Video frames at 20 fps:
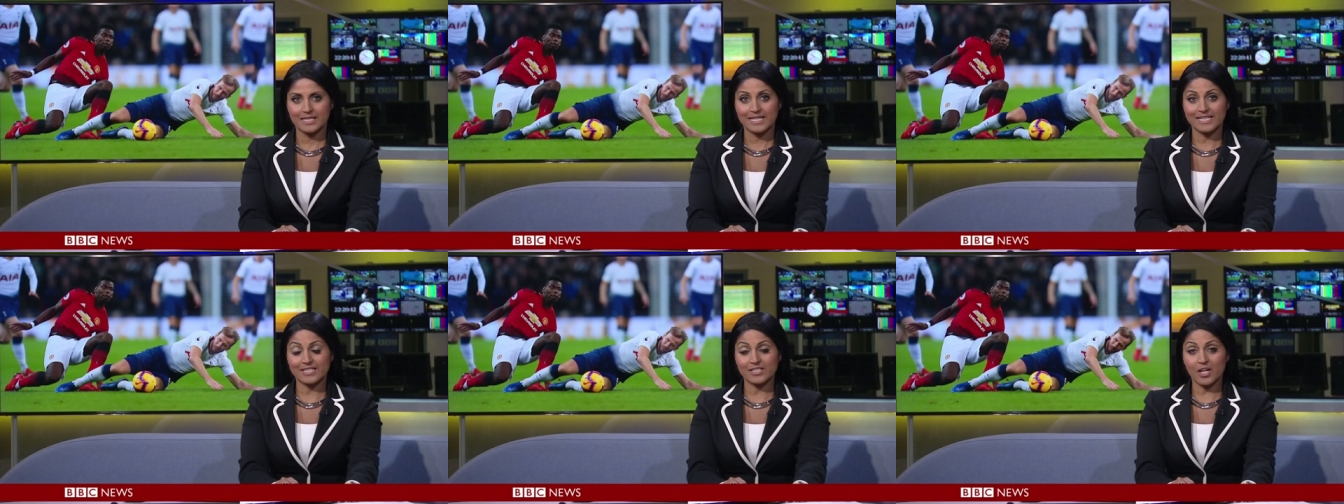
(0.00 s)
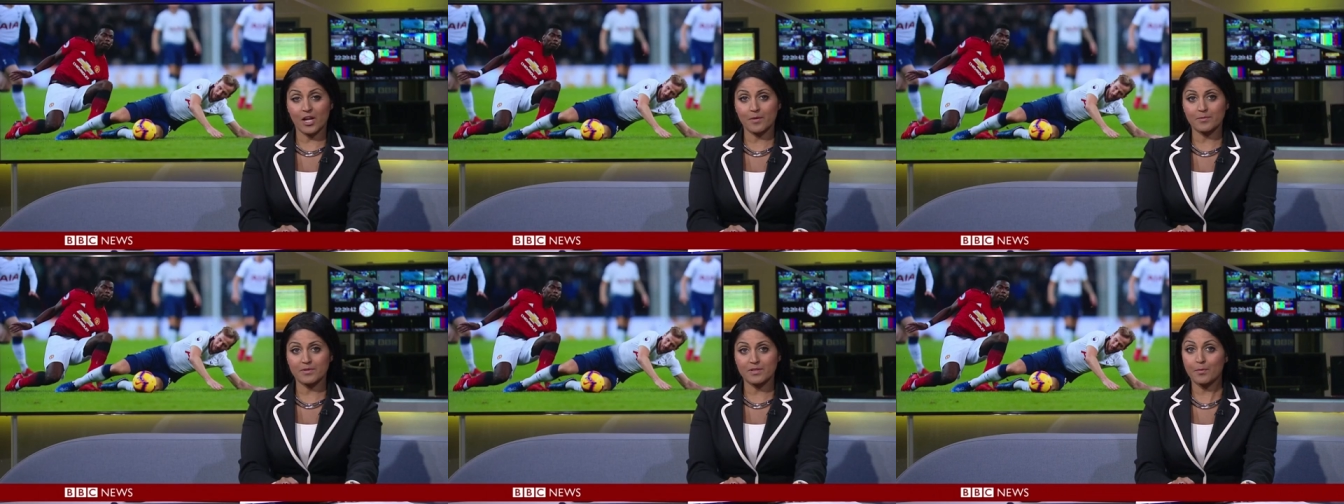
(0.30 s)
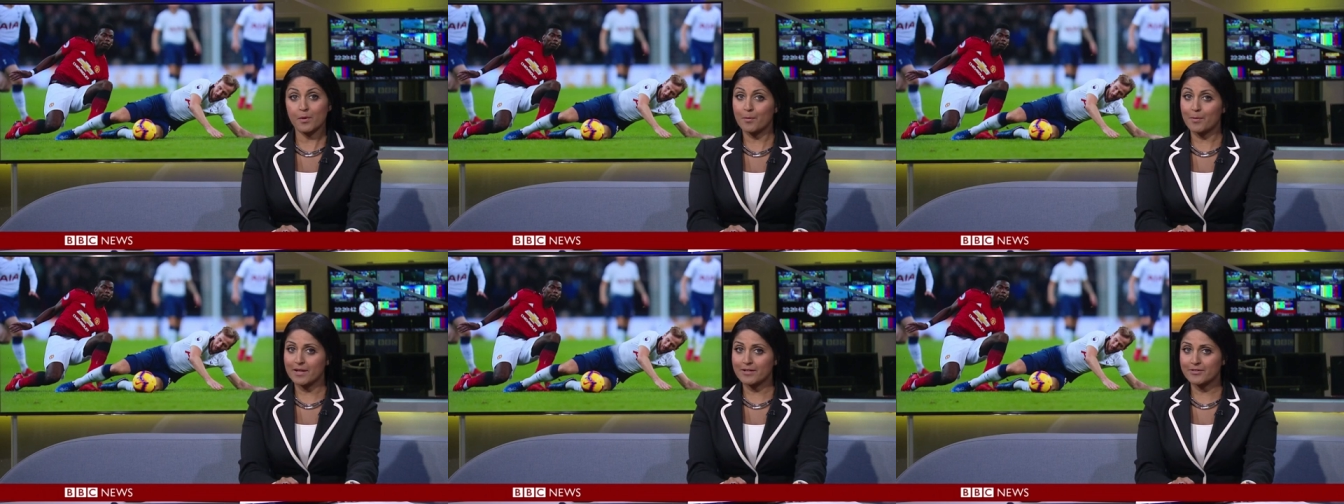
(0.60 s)
It's time to
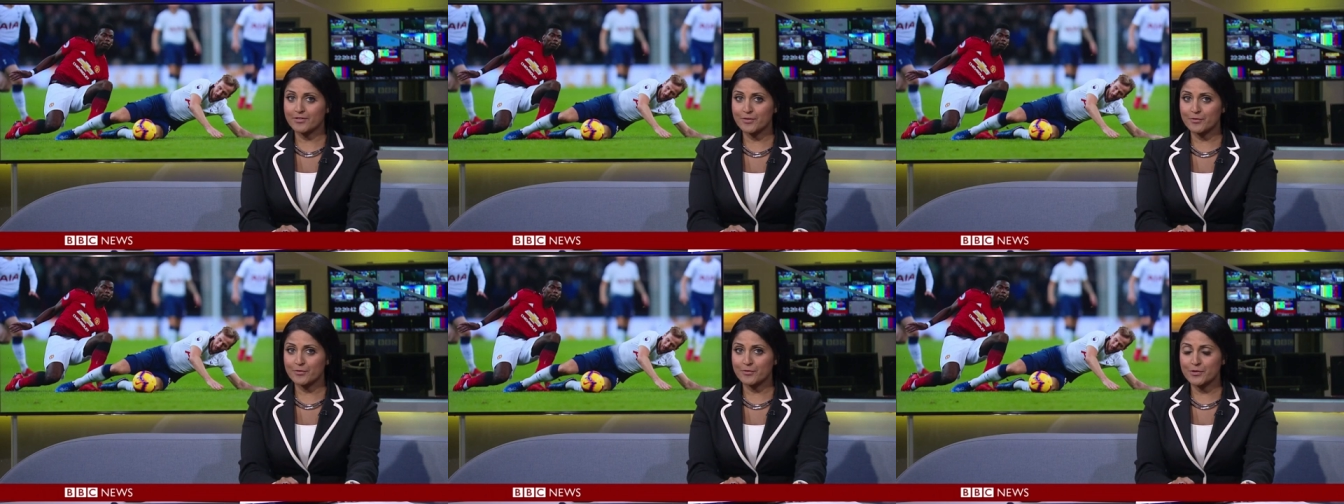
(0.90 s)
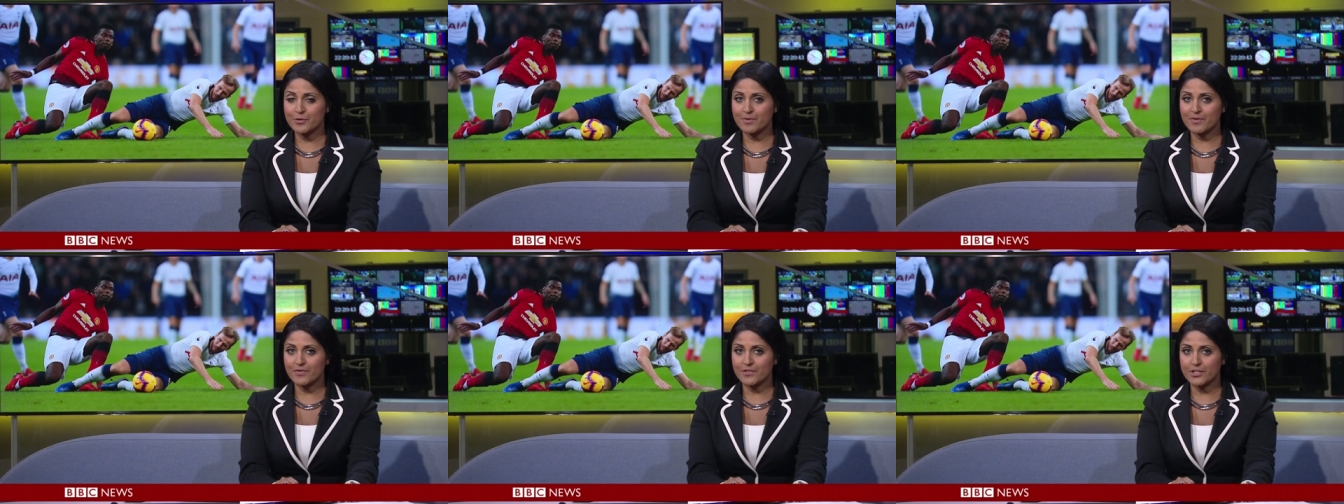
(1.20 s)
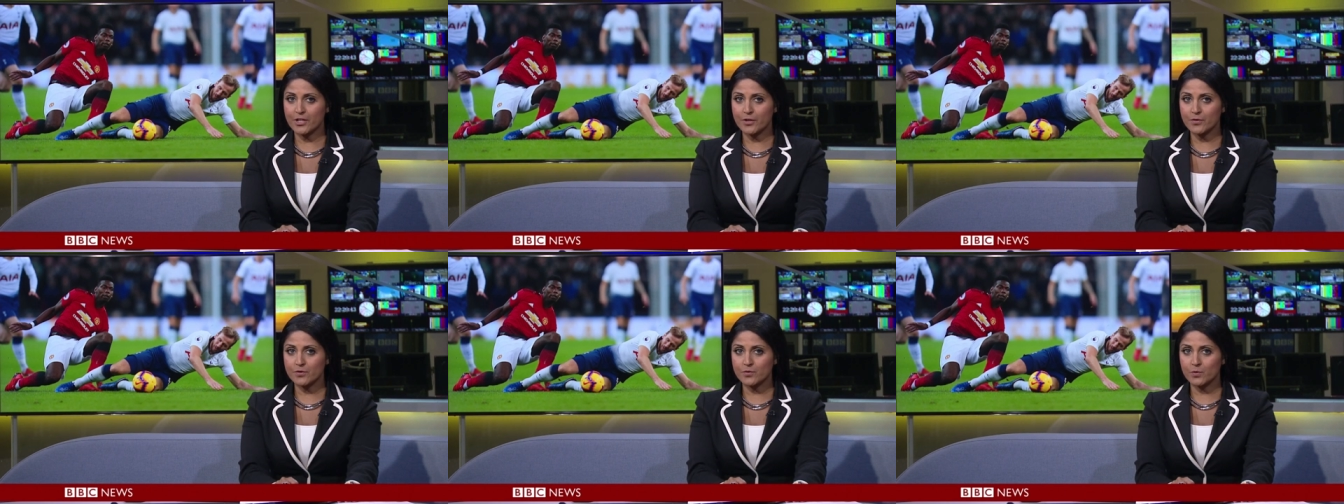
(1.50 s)
pop out of the room if you
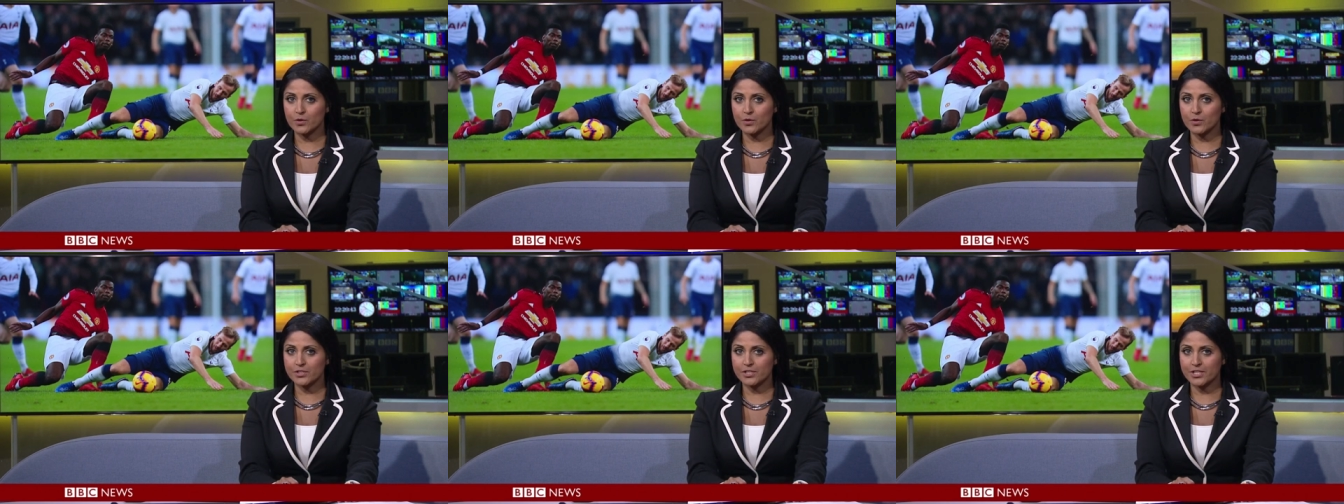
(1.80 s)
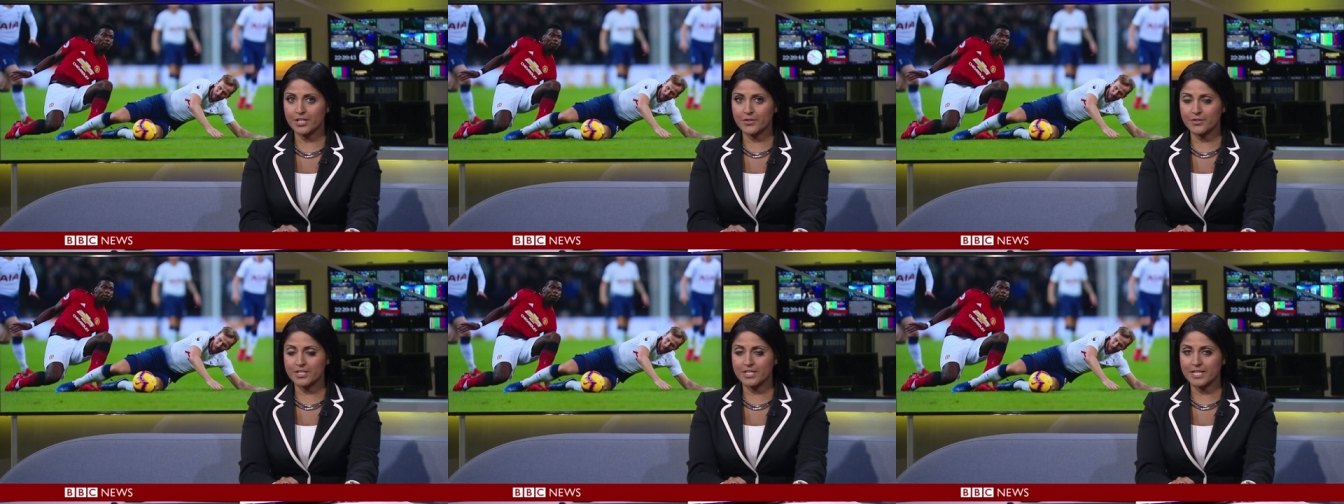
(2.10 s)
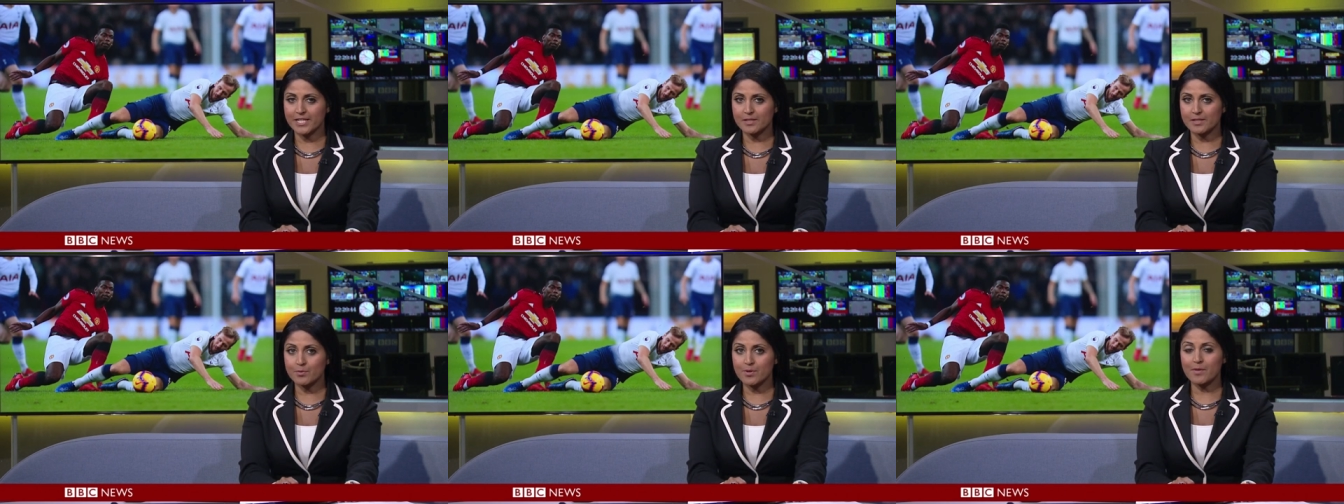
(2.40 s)
don't want to know
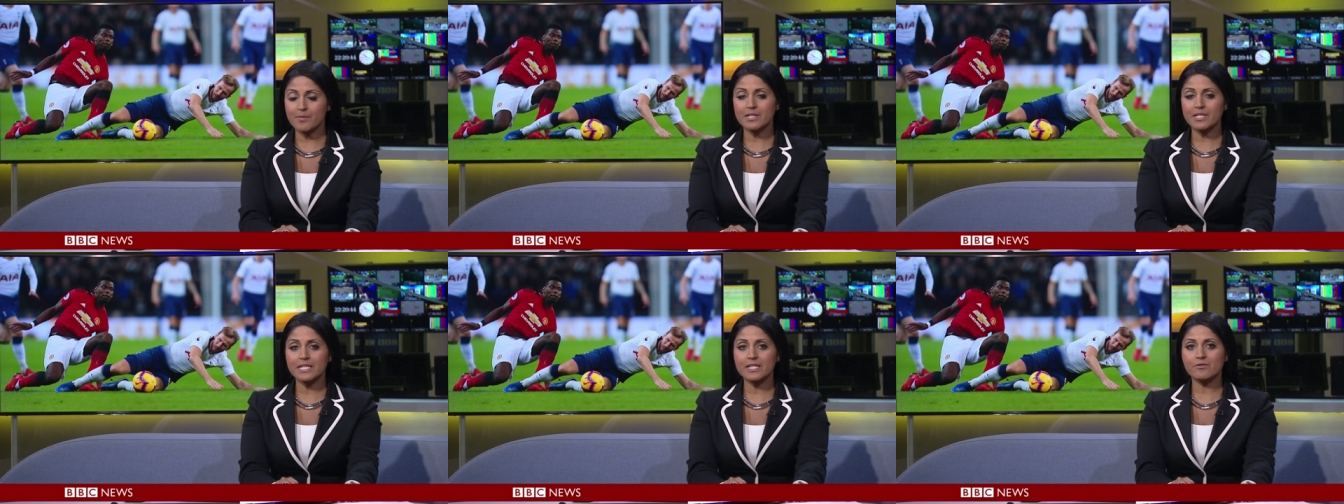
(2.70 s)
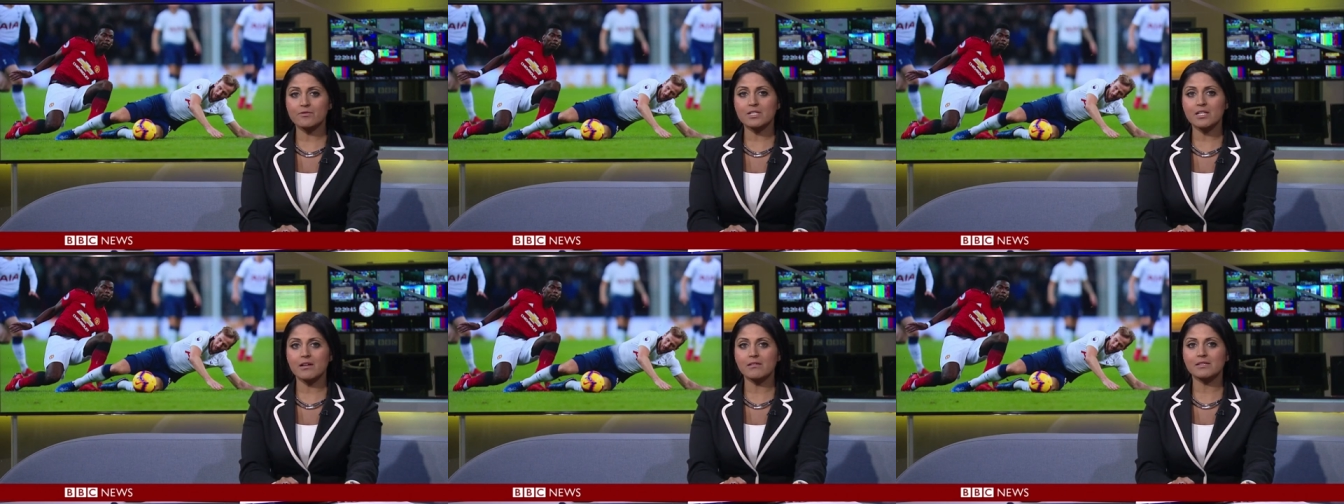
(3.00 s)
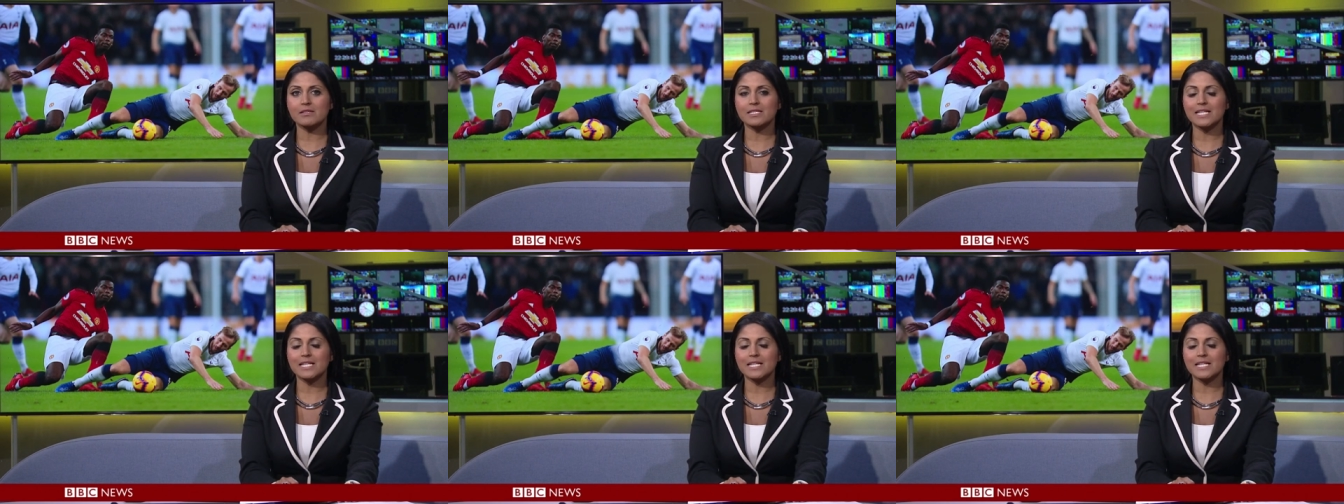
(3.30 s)
today's Premier League results,